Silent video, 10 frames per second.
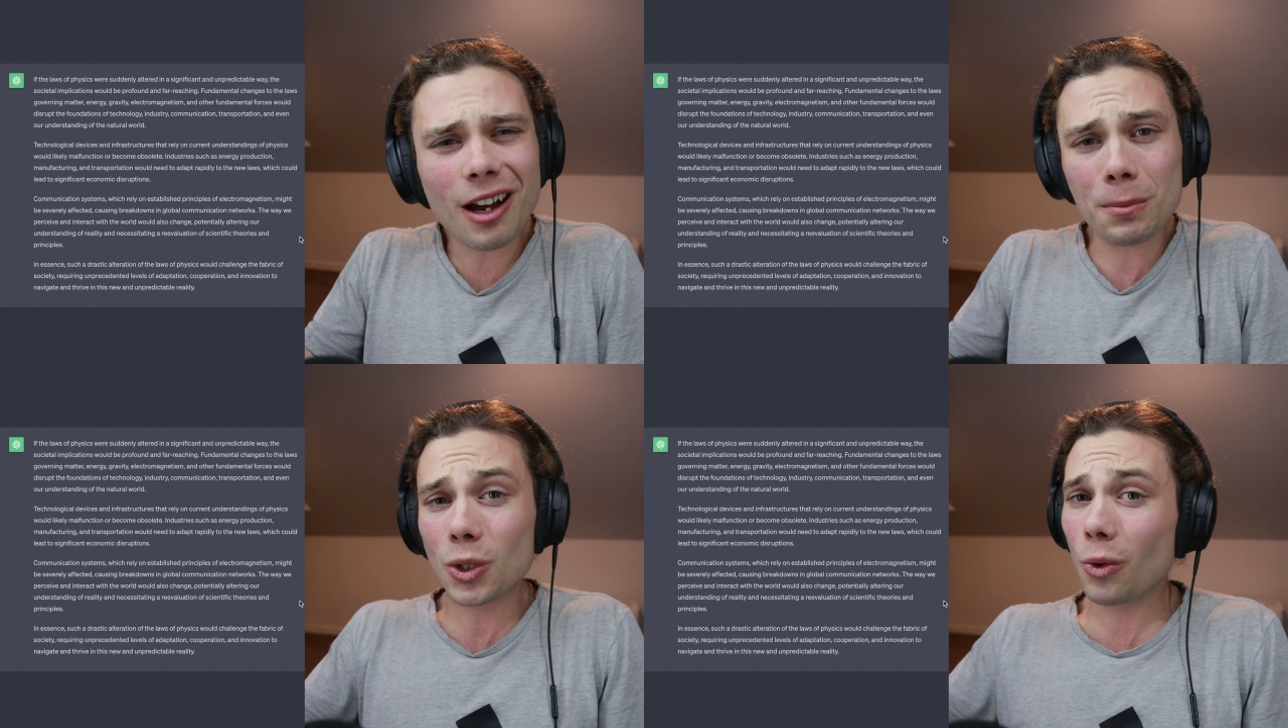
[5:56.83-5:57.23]

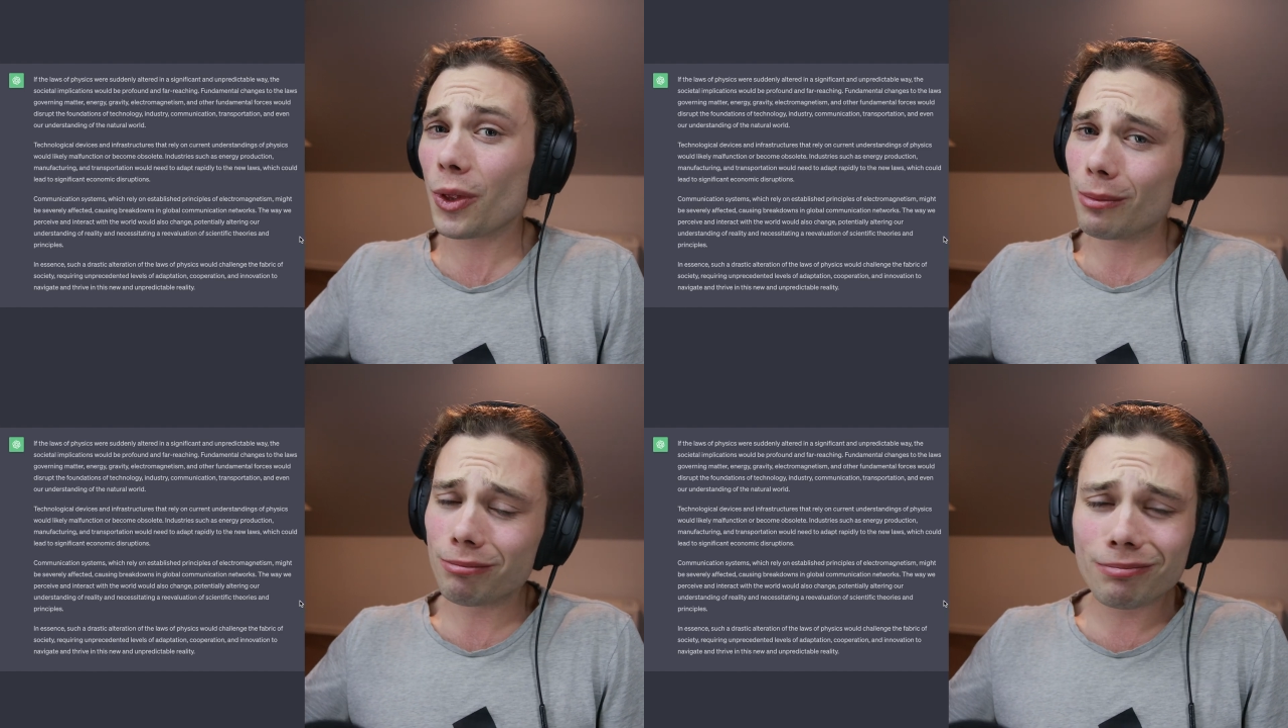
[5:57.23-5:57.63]
I'm sure
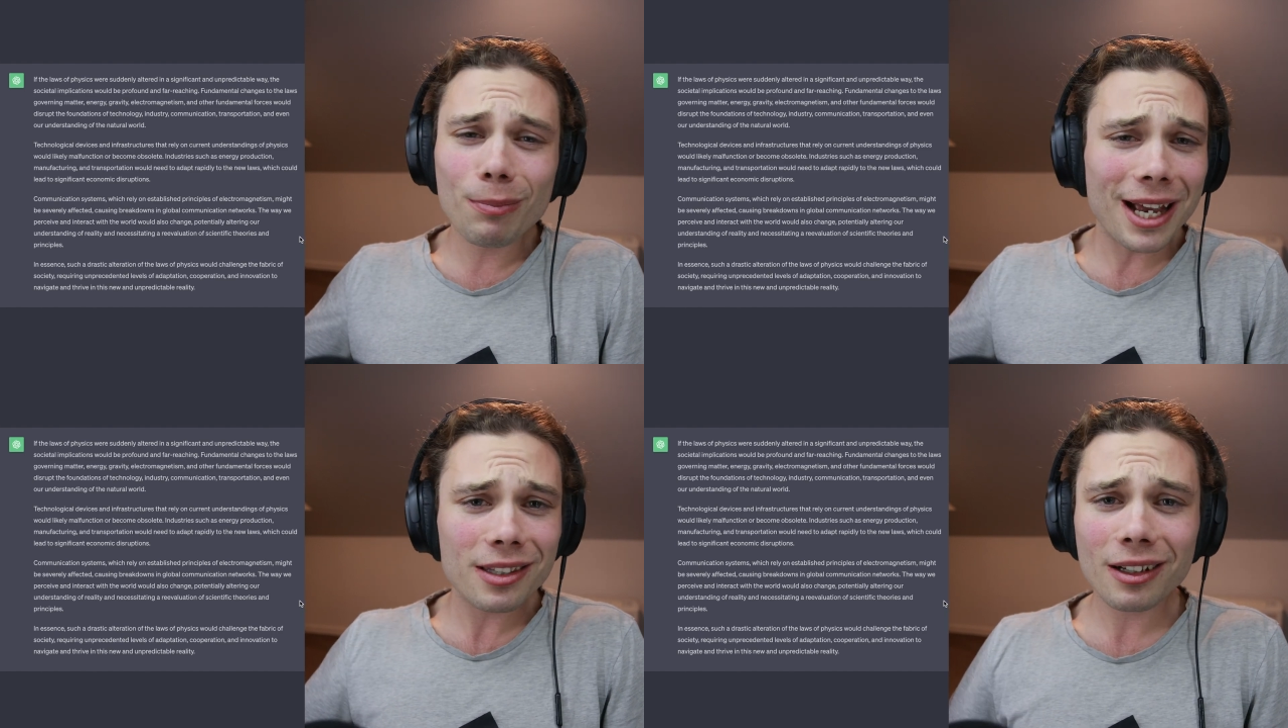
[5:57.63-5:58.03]
that
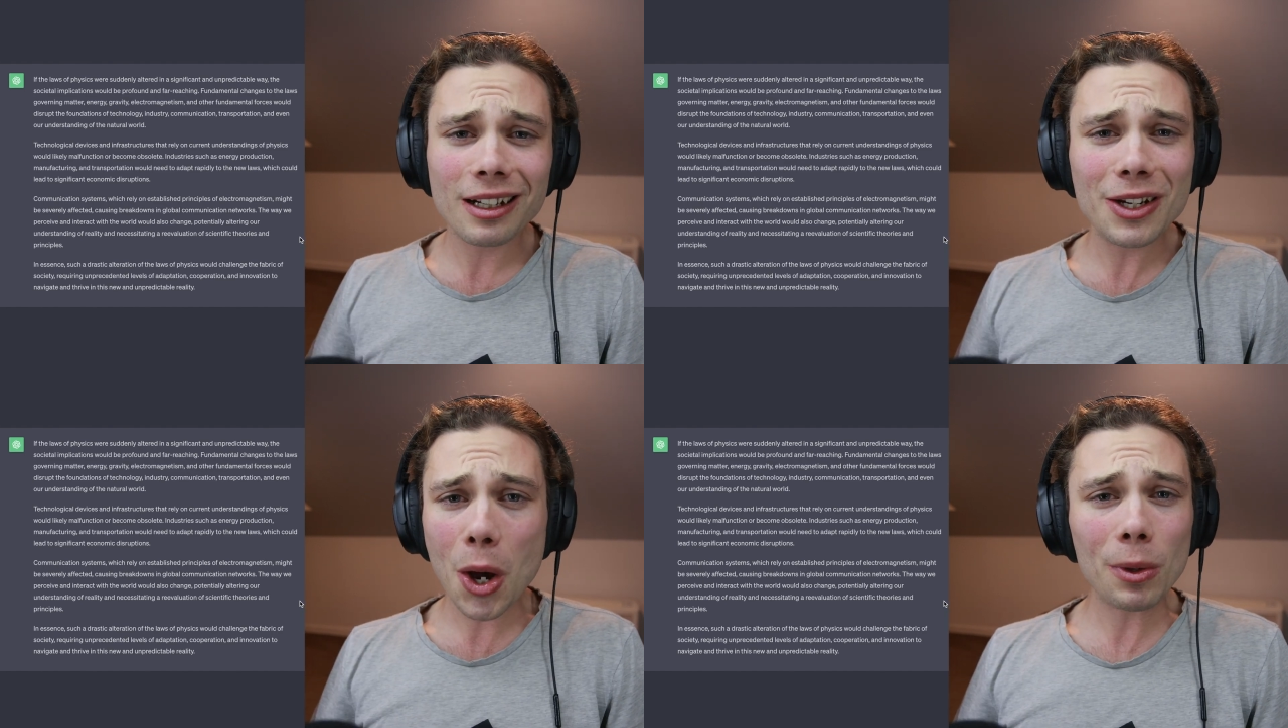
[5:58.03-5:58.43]

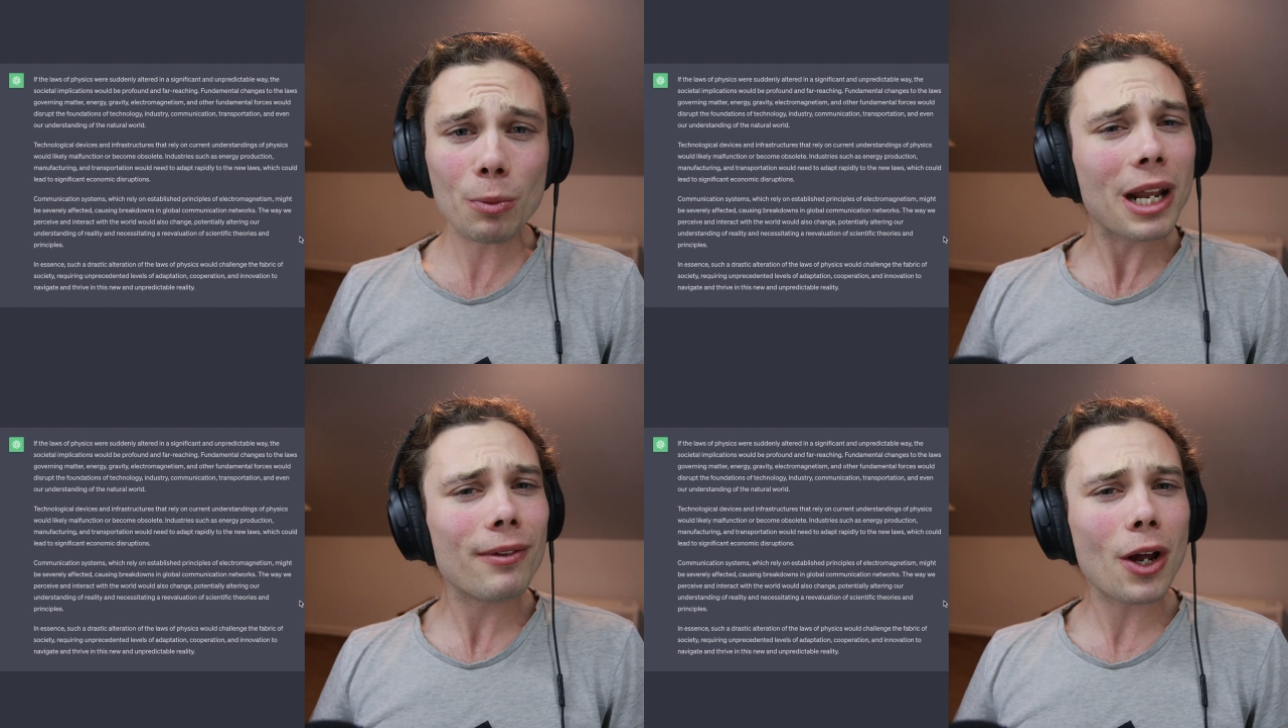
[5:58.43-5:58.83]
basically no one
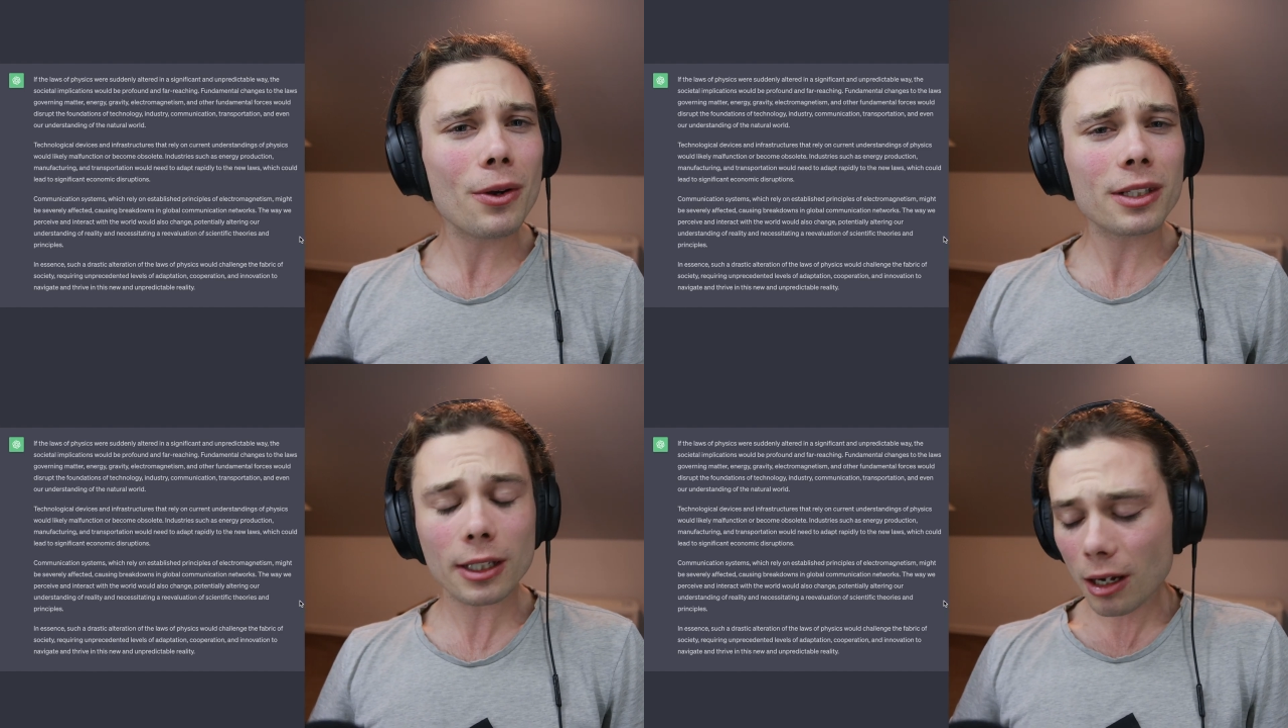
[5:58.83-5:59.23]
would ever
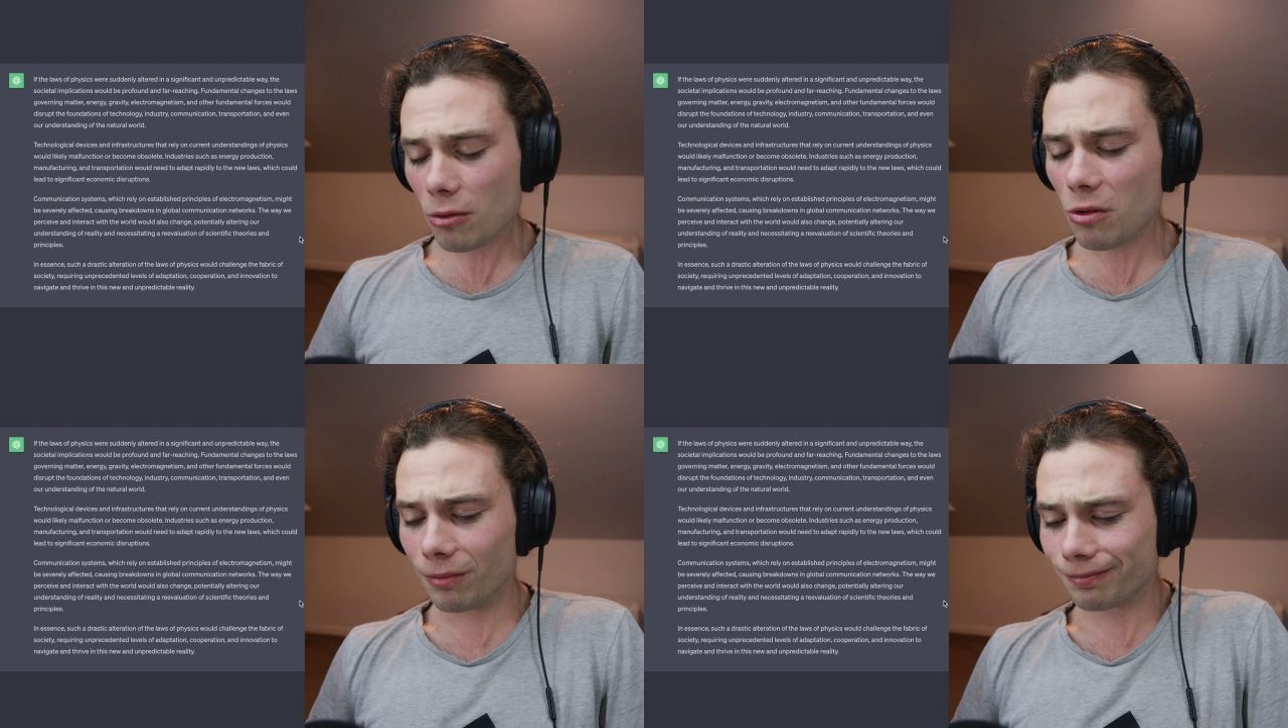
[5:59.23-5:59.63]
notice. They go,
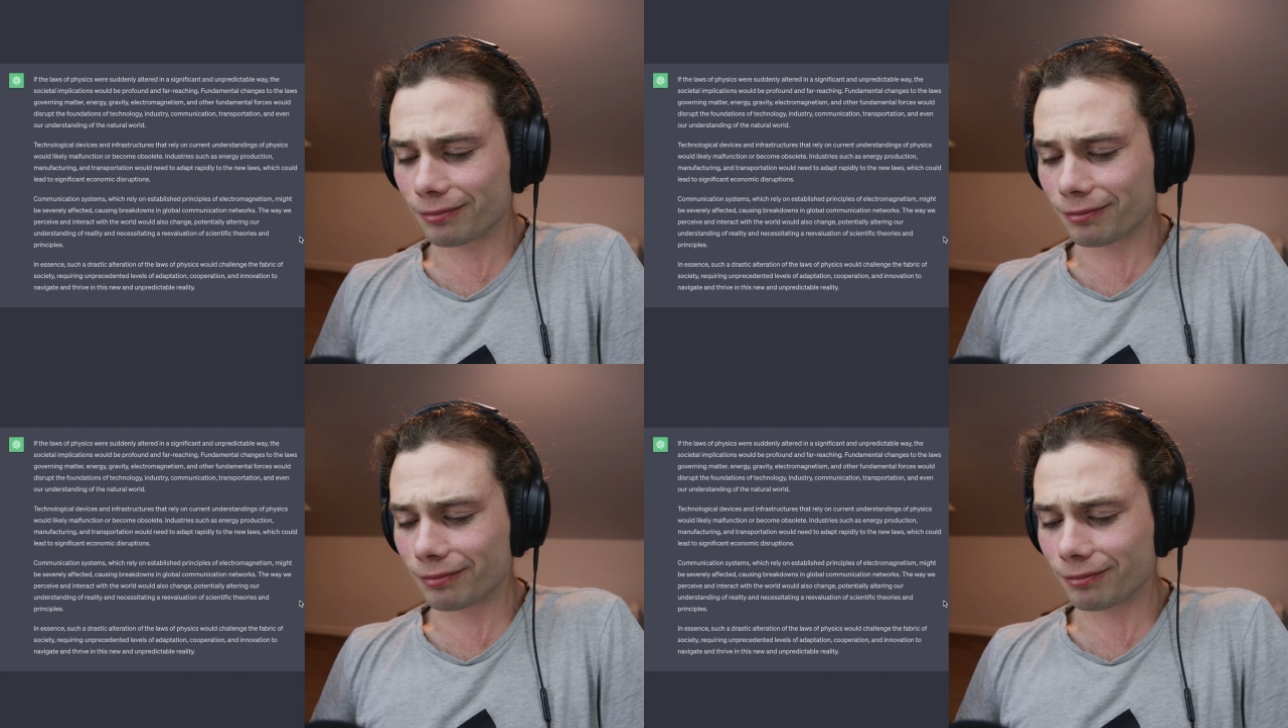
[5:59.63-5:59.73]
oh,